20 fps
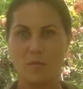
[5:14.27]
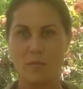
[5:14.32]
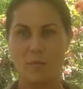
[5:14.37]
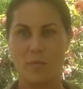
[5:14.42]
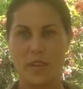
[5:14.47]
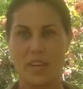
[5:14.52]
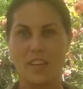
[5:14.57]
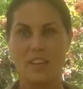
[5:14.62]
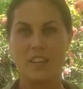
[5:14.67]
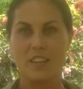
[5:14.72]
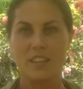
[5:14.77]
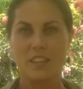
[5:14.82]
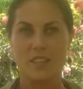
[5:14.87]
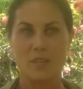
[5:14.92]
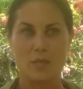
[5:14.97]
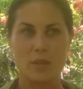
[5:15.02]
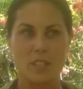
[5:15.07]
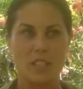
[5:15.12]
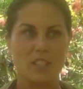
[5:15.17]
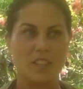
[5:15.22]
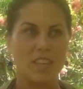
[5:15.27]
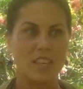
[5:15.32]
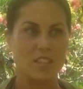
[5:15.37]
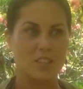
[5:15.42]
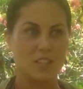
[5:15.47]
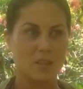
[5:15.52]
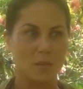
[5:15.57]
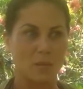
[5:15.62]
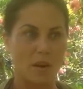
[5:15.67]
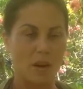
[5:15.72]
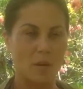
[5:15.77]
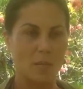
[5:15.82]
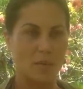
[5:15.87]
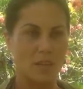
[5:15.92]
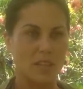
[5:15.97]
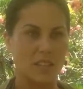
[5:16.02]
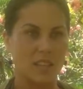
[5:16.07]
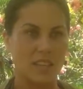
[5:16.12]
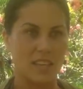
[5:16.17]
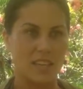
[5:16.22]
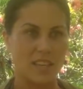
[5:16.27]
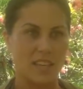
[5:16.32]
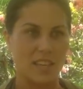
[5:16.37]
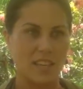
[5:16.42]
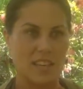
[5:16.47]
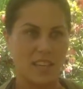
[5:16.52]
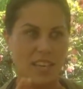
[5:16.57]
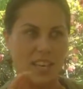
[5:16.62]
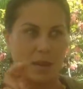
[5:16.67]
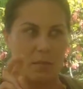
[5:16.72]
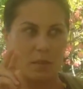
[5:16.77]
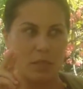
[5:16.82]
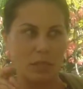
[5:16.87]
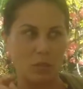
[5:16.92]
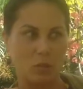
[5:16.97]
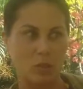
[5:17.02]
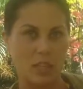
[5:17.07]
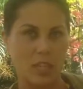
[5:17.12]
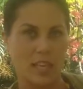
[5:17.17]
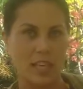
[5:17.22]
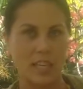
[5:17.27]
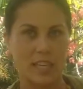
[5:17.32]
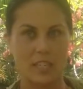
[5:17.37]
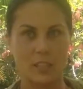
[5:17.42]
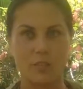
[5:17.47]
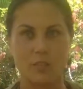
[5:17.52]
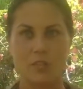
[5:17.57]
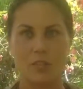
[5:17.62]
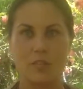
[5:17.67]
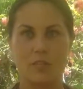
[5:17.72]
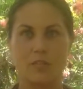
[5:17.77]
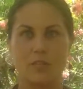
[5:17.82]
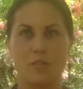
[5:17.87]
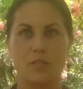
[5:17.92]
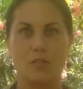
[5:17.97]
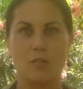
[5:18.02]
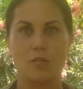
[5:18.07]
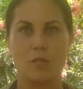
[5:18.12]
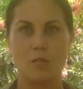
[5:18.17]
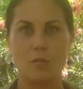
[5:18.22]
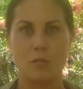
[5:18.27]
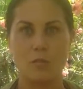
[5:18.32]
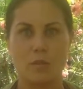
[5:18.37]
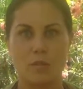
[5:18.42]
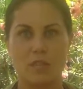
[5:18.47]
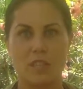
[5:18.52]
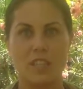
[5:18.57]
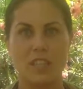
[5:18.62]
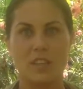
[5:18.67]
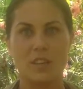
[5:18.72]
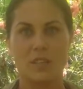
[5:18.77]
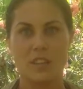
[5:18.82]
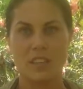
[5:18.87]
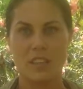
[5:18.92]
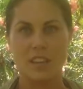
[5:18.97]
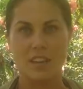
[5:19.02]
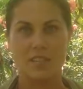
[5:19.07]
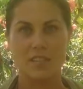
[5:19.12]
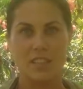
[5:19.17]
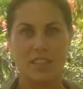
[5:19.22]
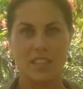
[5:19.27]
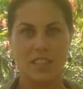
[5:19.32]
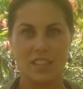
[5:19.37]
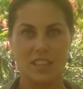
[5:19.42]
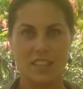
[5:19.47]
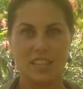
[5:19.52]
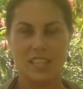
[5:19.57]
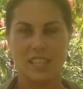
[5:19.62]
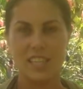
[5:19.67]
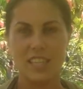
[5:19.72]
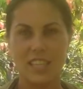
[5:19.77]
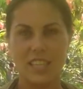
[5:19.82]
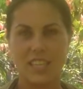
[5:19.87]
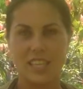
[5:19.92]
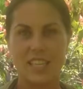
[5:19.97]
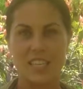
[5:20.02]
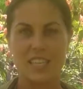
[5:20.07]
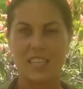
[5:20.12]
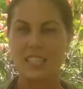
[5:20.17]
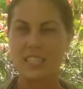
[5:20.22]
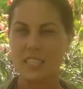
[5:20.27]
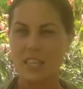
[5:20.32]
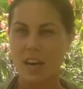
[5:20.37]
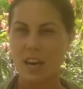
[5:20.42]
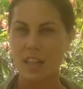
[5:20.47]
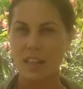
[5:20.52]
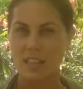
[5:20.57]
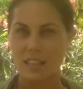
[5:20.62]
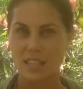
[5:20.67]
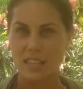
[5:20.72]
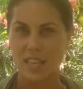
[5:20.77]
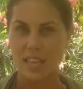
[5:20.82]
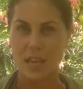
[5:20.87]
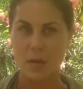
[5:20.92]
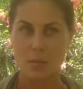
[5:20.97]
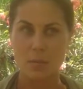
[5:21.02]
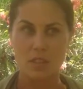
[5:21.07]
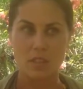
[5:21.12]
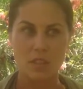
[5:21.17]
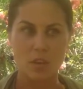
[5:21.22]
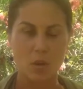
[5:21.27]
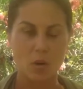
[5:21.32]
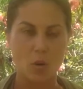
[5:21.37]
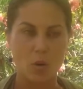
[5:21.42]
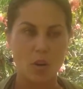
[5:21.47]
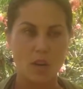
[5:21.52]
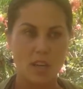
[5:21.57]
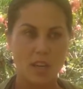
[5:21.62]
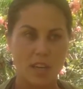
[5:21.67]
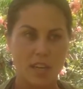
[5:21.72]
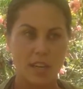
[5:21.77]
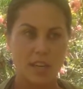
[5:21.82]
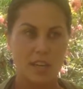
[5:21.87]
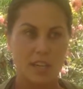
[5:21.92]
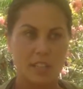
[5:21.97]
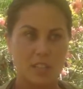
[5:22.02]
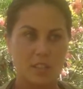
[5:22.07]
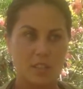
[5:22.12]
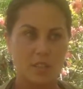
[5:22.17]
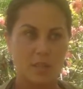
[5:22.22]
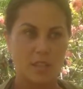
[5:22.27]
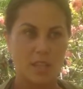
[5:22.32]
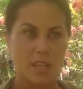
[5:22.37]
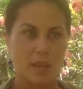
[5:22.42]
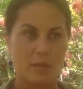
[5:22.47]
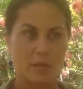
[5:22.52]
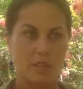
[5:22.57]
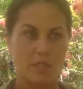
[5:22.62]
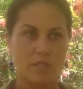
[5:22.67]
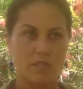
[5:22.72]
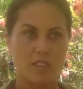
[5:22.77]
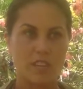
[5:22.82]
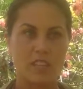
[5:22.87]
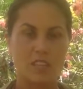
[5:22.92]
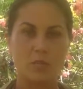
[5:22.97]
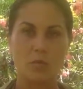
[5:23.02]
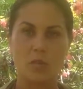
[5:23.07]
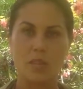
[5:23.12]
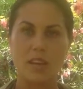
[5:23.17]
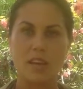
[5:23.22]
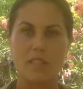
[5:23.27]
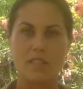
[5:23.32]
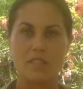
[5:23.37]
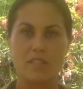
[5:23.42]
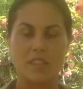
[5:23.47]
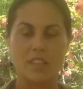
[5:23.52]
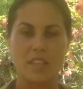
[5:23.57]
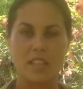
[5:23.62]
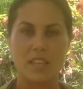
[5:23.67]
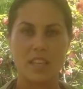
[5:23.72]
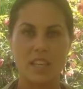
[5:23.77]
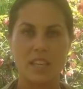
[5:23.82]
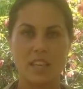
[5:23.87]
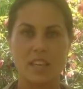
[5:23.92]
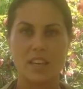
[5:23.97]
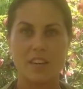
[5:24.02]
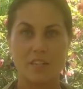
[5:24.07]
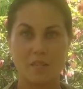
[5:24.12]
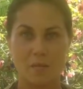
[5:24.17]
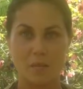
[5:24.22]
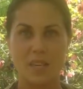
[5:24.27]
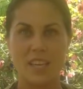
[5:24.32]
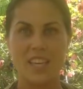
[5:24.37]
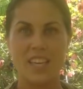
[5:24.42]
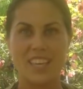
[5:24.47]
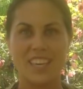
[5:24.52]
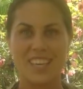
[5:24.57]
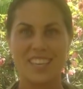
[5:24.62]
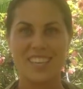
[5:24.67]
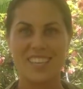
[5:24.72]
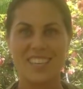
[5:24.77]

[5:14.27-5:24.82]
better, but you're actually popping like Amy's Organics frozen food burrito in the oven and then eating it, and it's not the same. So to get refreshed with that feeling of being